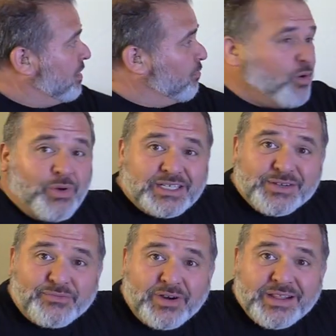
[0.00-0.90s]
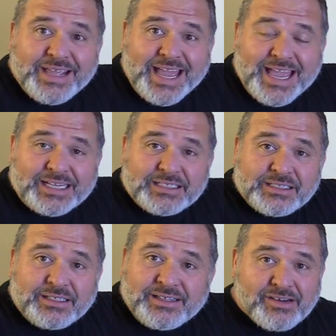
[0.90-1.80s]
but what's in front of the x?
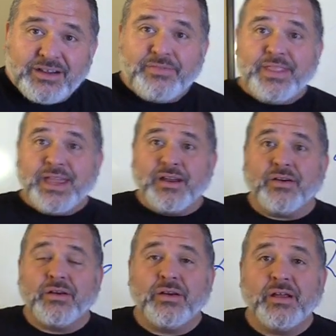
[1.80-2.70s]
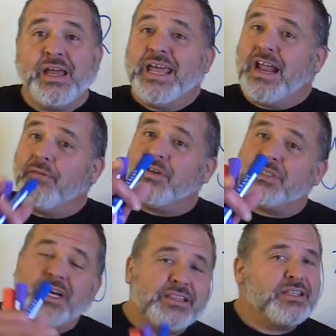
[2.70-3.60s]
There's nothing there. Now, if there's
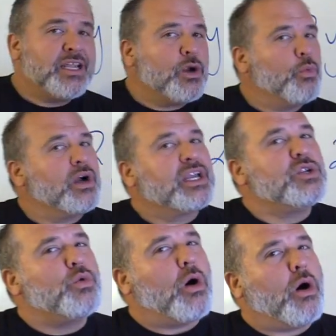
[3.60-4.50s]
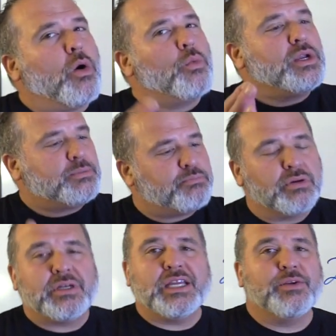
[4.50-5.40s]
nothing there, what can you always
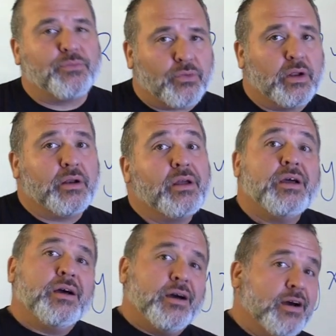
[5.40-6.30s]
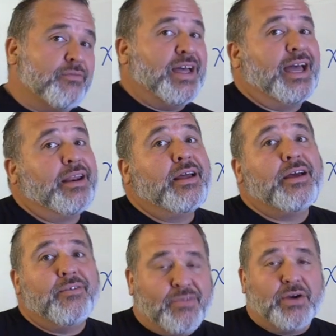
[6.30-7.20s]
put in front of
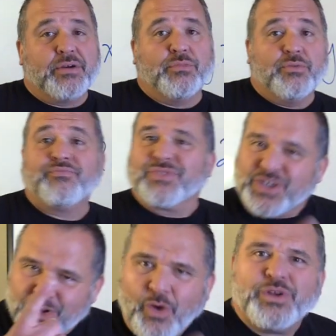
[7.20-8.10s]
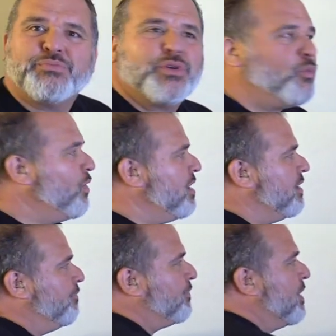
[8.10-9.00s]
that variable? You can always put a
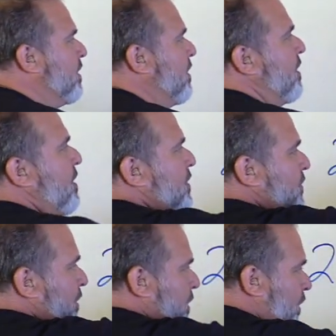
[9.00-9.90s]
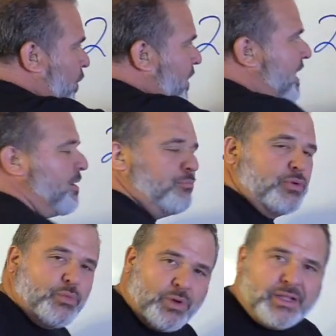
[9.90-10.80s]
1. So I'm going to go ahead and
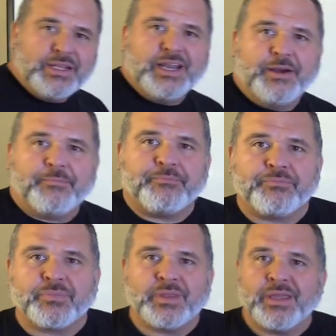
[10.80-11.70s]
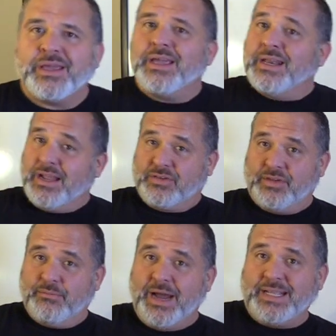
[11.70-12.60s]
put a 1 there. Now
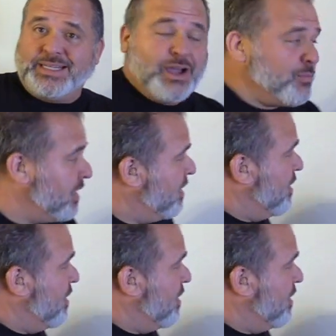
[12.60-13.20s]
somebody tell me,